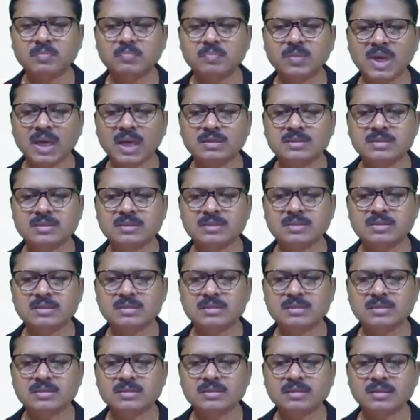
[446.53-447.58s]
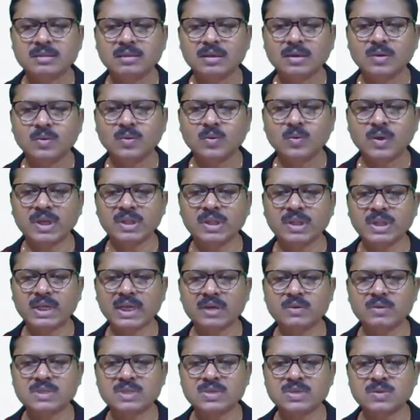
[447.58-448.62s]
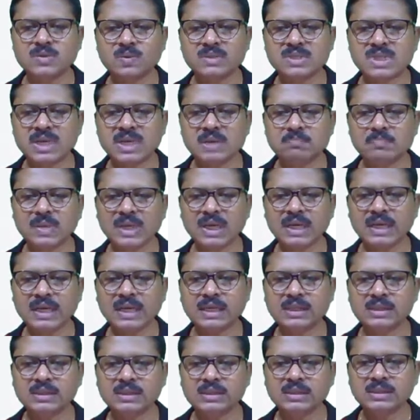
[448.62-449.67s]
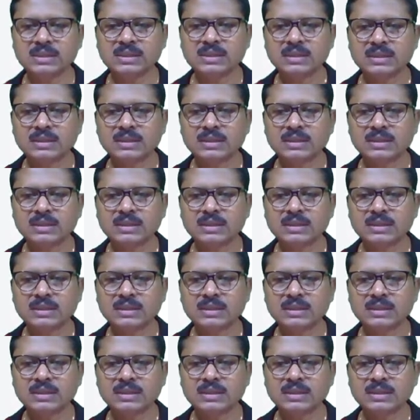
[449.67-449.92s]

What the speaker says: Means, when there was no sample gas,